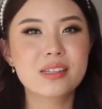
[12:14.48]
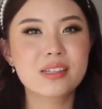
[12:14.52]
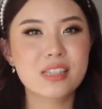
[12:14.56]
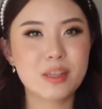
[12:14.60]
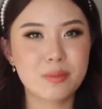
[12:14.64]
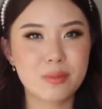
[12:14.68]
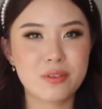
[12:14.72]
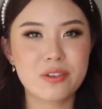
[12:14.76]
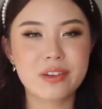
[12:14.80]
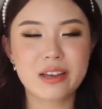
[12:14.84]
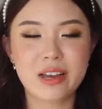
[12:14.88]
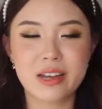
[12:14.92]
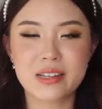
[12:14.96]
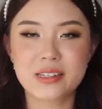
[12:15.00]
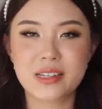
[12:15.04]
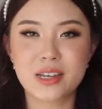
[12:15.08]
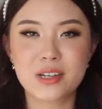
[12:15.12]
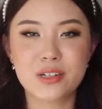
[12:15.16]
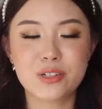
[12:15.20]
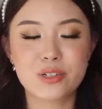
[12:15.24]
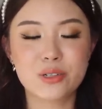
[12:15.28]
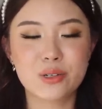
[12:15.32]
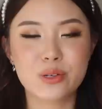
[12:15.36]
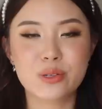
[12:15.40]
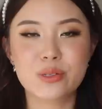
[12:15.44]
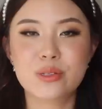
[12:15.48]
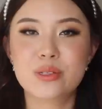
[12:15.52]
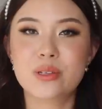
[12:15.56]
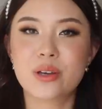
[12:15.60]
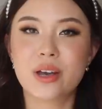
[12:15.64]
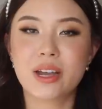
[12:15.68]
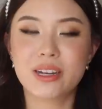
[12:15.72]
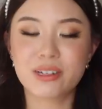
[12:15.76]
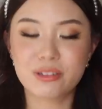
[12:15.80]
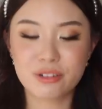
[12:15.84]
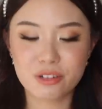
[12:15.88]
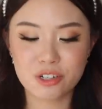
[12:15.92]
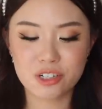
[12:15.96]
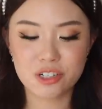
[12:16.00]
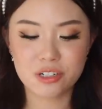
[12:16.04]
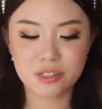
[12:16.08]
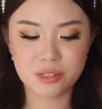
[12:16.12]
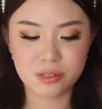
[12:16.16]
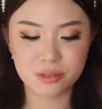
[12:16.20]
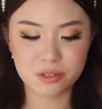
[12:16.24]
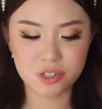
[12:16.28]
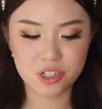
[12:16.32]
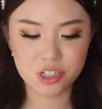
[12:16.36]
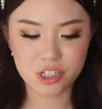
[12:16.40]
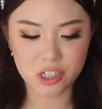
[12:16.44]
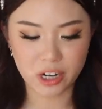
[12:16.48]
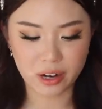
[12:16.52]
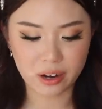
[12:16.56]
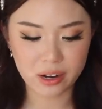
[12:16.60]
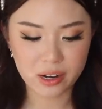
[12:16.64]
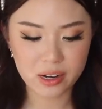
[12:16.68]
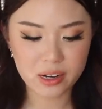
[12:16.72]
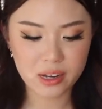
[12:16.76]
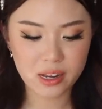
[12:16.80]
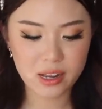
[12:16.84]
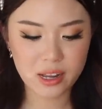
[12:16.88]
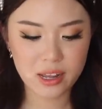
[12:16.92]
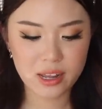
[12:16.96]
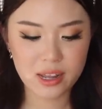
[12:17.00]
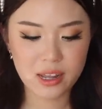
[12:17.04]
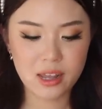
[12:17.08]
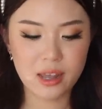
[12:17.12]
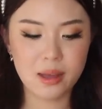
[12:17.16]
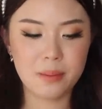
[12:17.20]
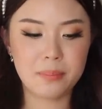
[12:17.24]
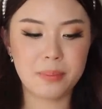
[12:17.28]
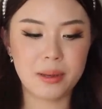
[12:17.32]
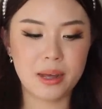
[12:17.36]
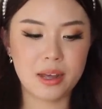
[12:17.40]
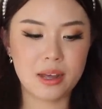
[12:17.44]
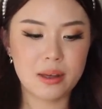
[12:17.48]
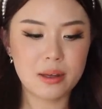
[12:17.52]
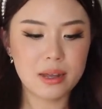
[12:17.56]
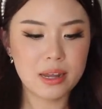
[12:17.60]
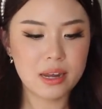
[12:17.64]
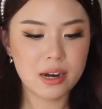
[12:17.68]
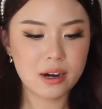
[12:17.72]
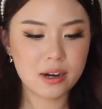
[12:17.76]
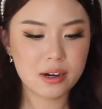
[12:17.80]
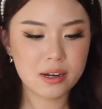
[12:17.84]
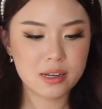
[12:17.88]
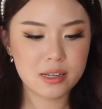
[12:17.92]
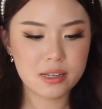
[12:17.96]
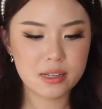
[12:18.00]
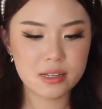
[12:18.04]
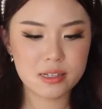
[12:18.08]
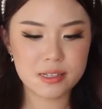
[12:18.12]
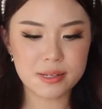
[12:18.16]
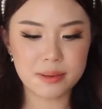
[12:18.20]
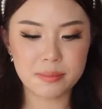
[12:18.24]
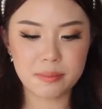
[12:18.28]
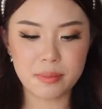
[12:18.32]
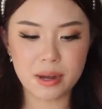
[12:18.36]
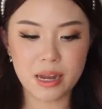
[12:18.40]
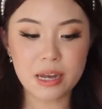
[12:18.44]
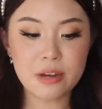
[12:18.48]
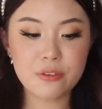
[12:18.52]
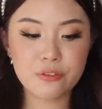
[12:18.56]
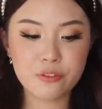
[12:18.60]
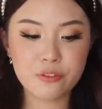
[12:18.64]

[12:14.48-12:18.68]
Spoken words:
some of you guys that do, so I do still share it. But here is my